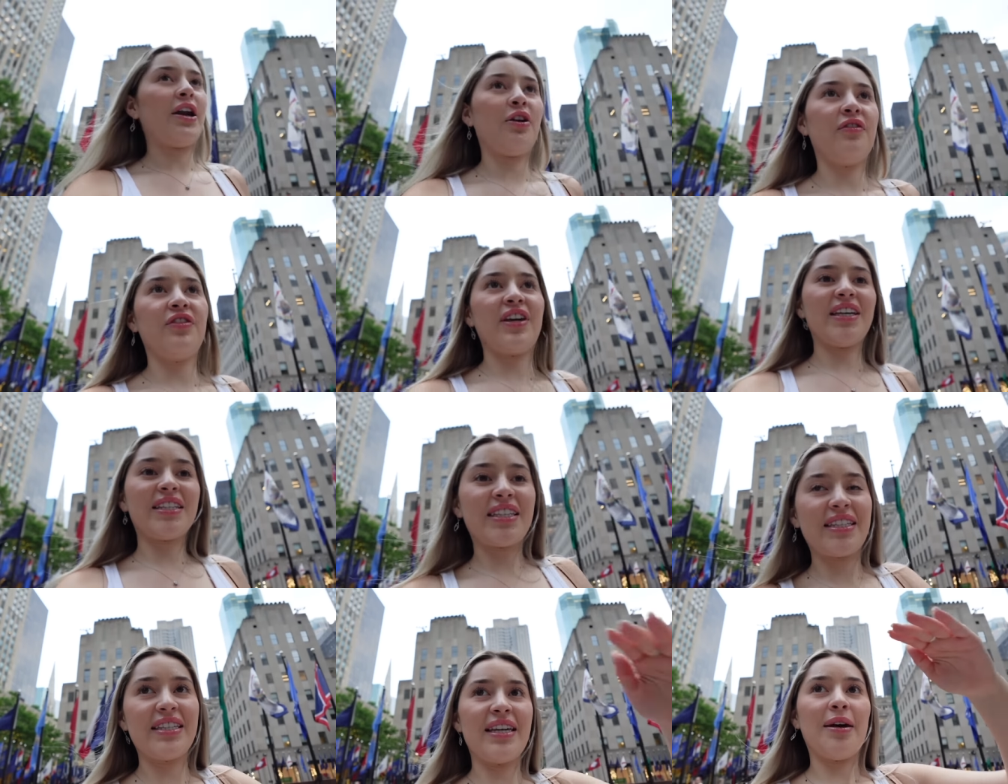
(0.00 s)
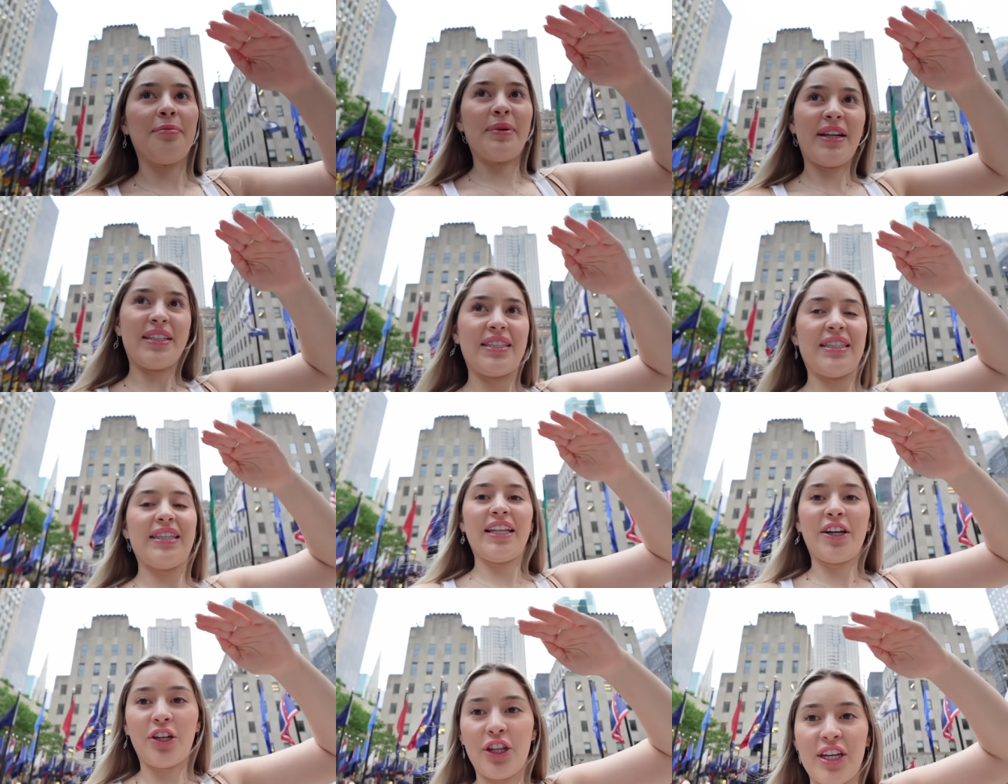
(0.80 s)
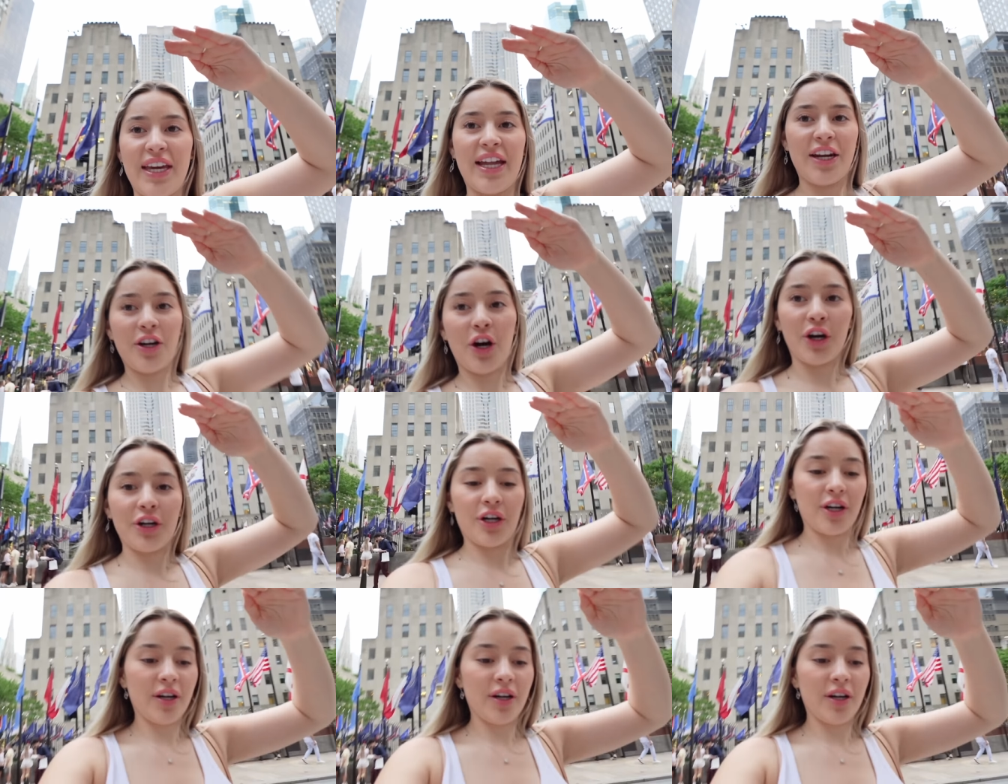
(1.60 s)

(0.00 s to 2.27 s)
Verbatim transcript: don't know if you guys can see it, but it's literally getting harder.